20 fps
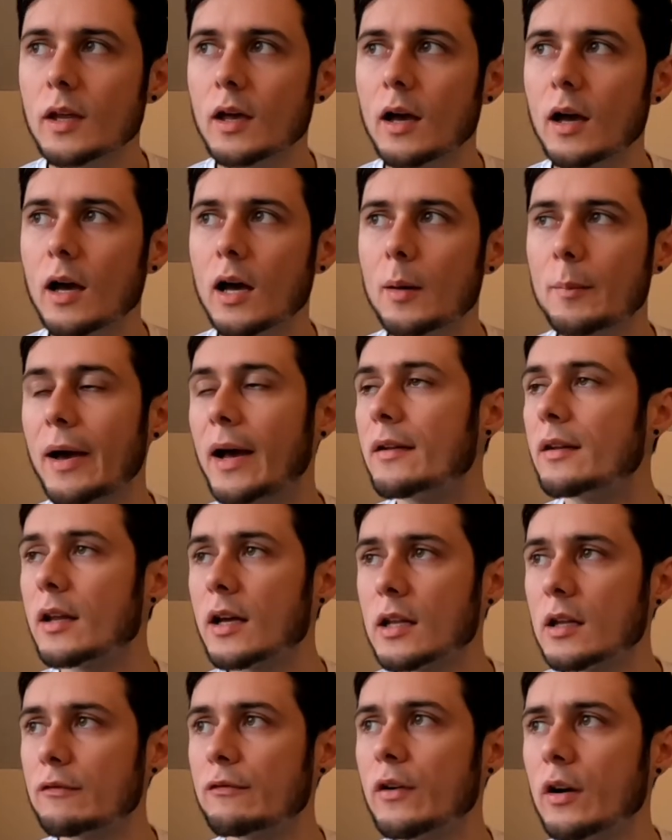
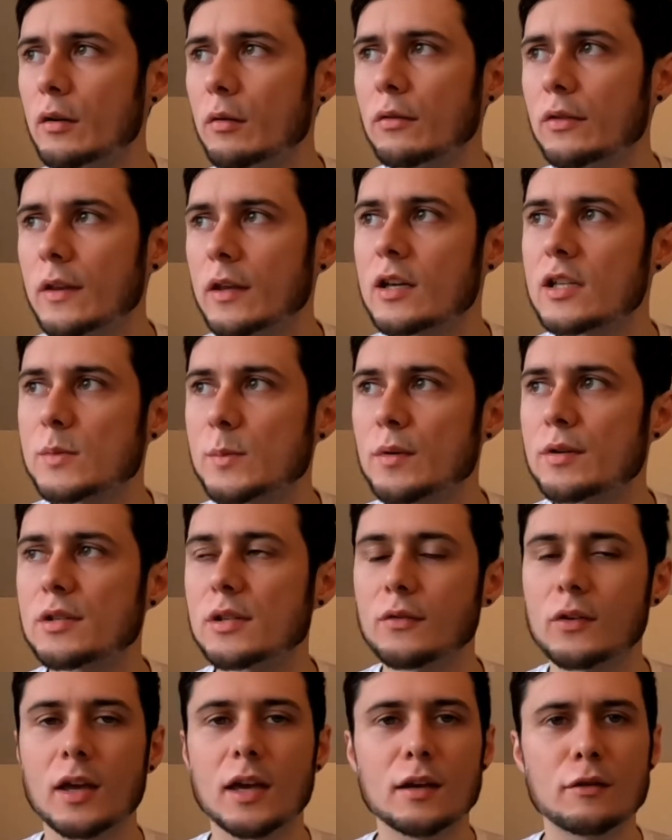And the final thing I suppose
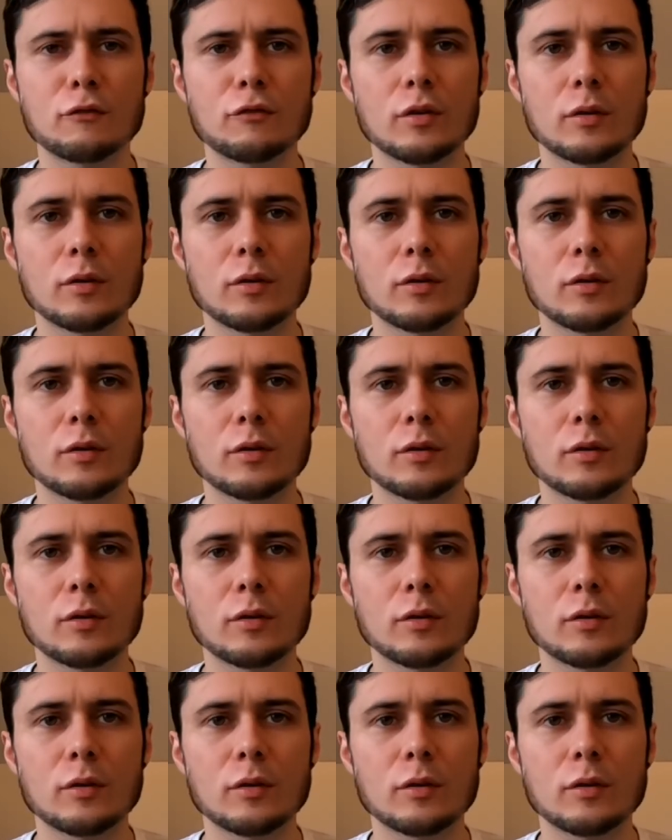I've gained